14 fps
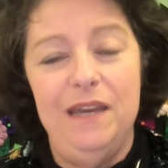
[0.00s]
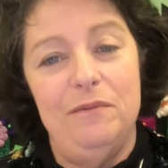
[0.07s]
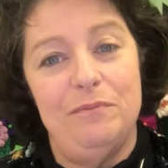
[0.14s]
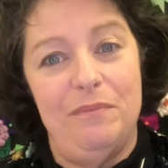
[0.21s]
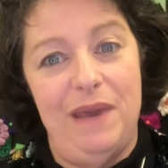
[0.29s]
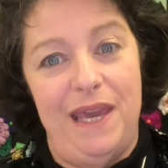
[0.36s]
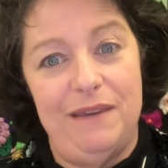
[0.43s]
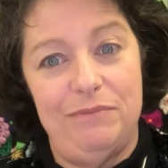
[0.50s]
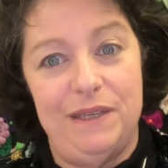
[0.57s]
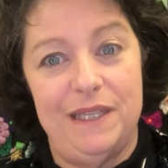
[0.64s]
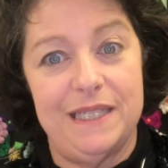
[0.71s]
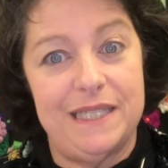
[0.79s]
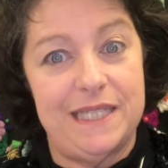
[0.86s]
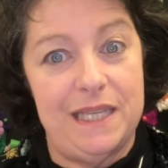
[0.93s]
Maybe
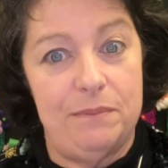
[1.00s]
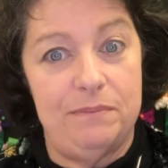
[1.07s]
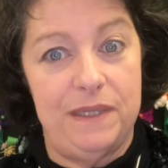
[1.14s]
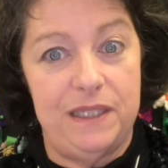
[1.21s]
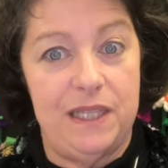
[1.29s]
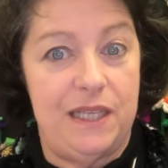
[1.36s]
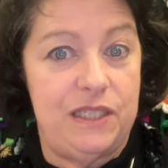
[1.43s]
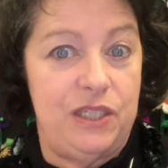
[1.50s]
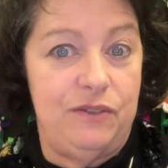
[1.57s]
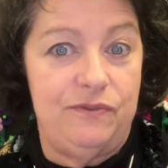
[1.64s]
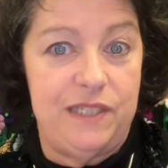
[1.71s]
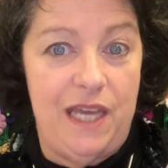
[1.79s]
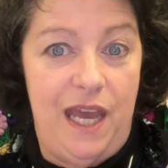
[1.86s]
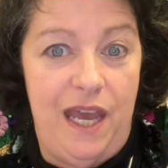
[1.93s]
it's something that
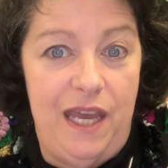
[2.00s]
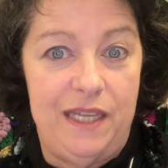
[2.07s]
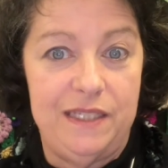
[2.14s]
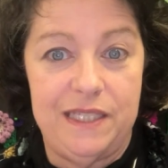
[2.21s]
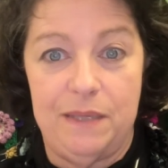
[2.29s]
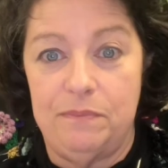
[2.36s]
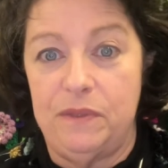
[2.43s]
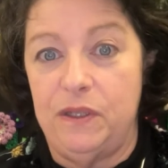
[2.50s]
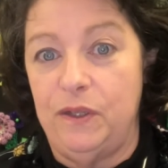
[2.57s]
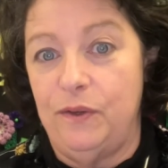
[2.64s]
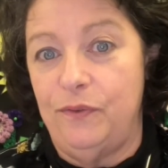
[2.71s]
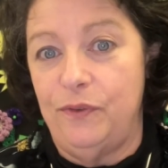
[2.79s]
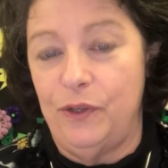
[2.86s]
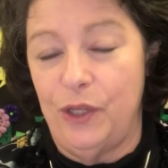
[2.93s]
you've done, something
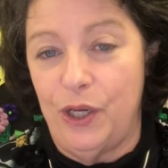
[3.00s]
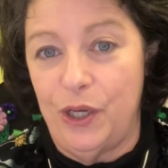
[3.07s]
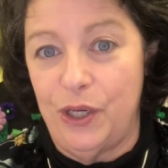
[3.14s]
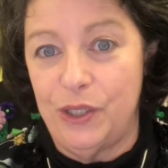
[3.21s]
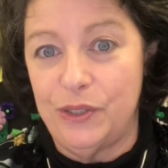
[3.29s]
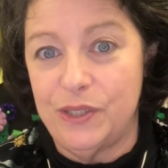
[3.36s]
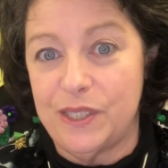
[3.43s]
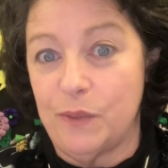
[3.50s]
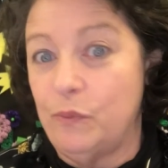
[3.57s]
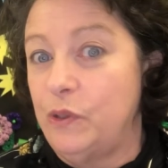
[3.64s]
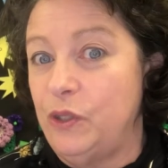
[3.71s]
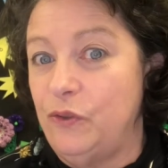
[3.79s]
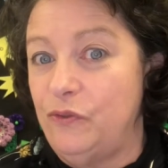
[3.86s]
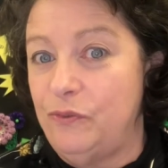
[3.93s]
you've learned,
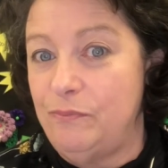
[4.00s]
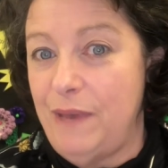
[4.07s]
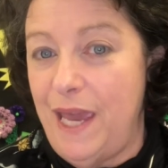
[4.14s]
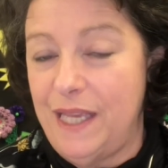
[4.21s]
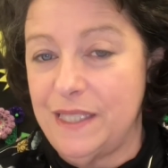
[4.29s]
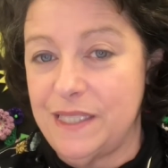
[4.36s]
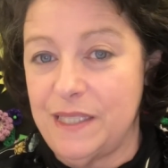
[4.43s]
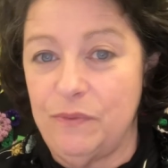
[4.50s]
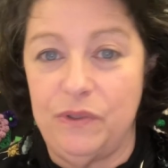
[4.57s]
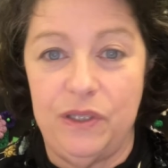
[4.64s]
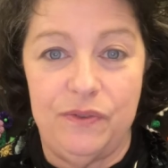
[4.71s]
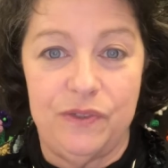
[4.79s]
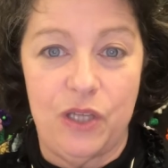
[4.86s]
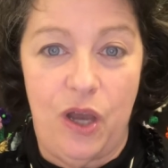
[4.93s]
someone you've met,
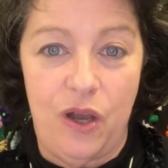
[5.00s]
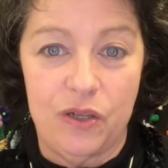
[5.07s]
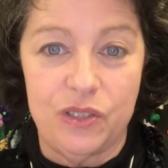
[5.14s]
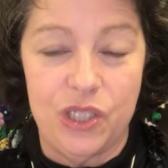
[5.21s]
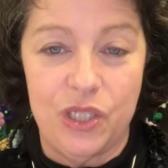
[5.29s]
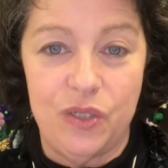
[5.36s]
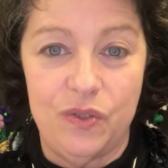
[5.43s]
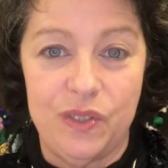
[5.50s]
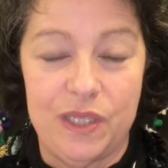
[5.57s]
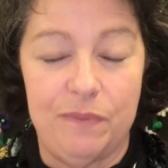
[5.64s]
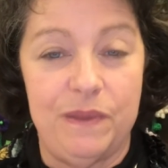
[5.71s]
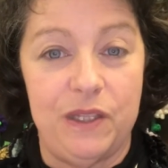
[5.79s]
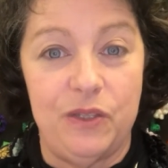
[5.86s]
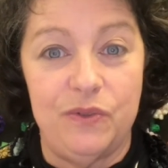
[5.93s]
someone you've talked to,
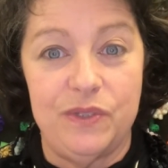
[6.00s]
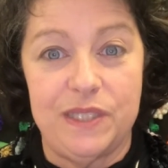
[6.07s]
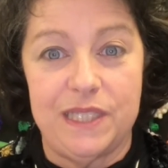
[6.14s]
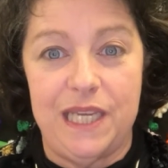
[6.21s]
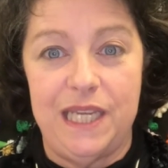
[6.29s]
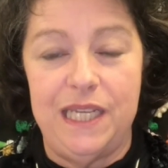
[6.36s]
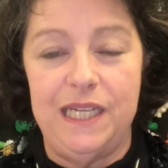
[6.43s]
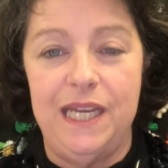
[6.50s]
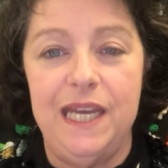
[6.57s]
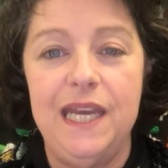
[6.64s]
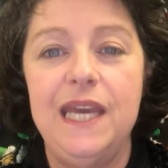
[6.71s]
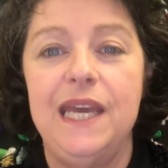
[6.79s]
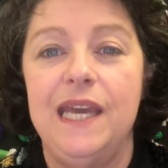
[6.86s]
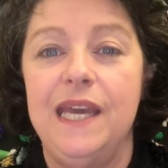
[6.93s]
something you've seen.
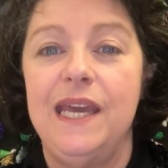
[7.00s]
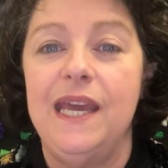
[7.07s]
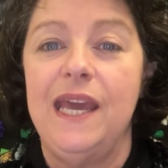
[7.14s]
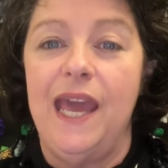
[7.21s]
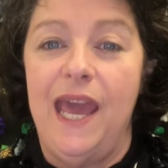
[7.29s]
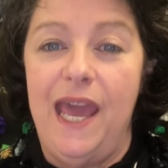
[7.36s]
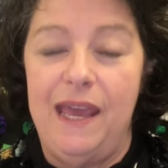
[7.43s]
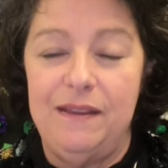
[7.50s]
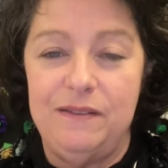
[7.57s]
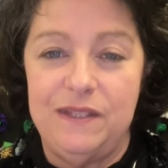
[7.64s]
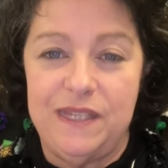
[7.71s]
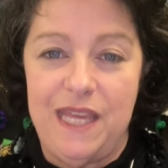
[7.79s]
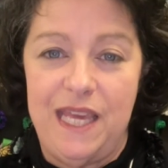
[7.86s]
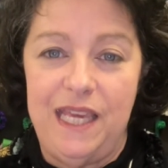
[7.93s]

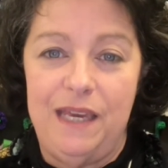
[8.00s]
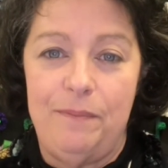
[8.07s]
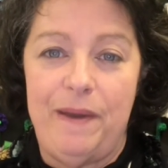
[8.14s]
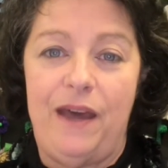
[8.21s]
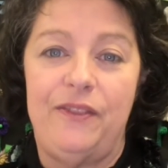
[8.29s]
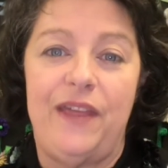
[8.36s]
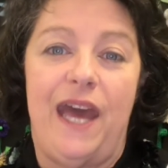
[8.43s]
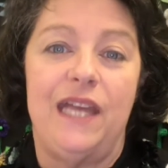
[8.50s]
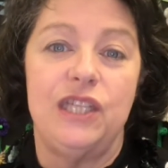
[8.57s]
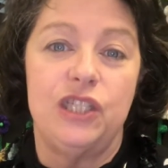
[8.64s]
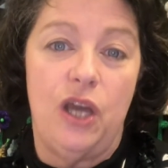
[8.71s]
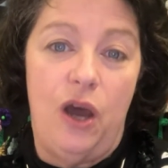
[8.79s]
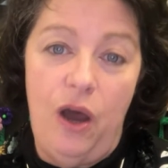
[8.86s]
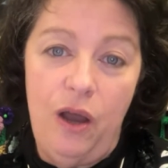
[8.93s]
And think about that
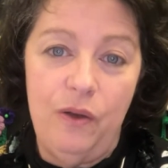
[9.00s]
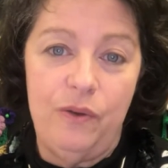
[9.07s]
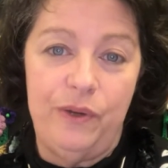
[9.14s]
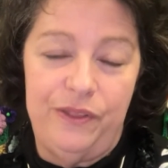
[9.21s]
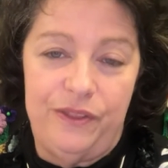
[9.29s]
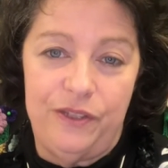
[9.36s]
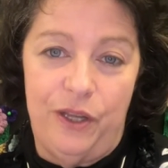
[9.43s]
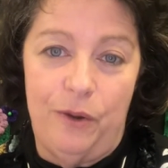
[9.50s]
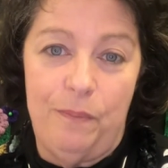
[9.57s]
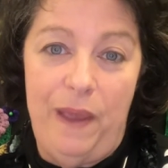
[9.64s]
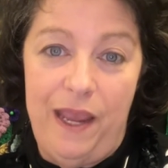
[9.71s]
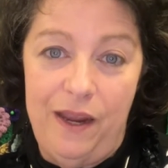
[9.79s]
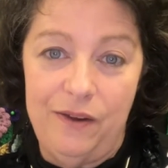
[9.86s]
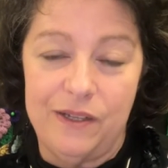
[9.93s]
and talk with your
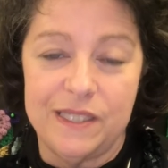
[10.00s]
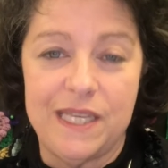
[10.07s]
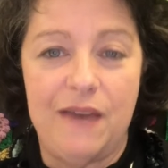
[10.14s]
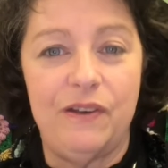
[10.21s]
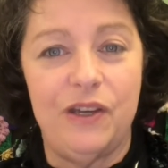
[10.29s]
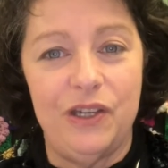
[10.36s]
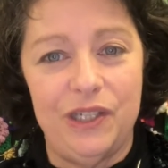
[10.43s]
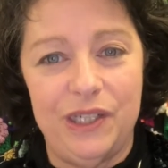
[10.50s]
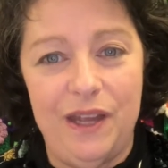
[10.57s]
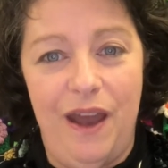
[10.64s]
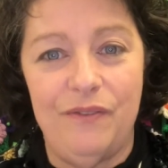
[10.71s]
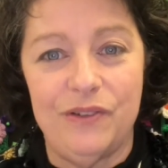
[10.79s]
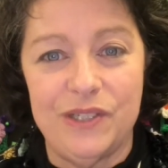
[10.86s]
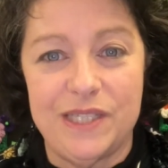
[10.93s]
parents. Have a good
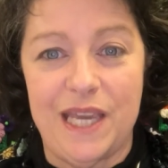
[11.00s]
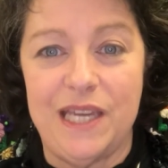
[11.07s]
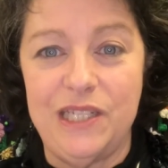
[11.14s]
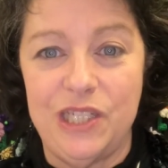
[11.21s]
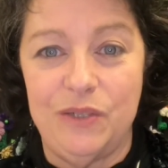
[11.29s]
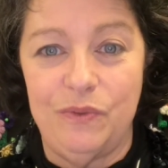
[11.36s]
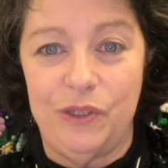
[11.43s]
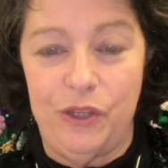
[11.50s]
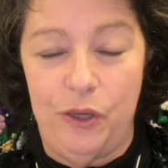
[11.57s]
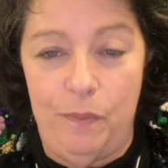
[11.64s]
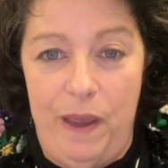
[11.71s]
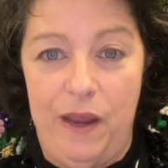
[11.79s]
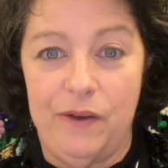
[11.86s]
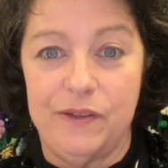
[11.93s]
conversation with
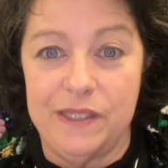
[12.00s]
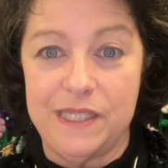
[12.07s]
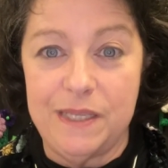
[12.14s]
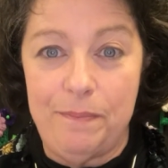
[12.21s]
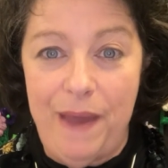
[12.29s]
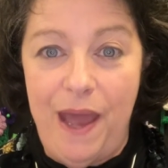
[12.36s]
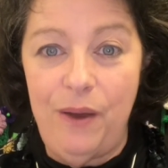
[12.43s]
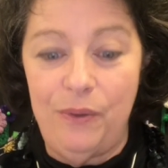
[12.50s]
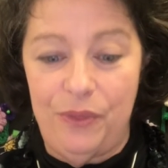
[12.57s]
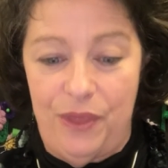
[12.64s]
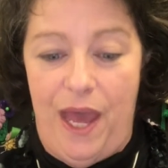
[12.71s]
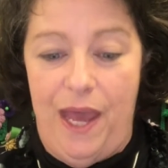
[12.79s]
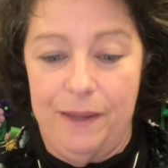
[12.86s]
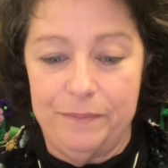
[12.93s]
your parents about
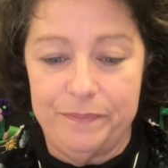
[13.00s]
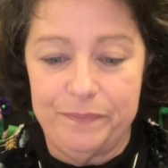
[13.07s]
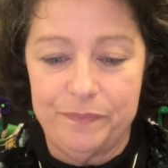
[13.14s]
that.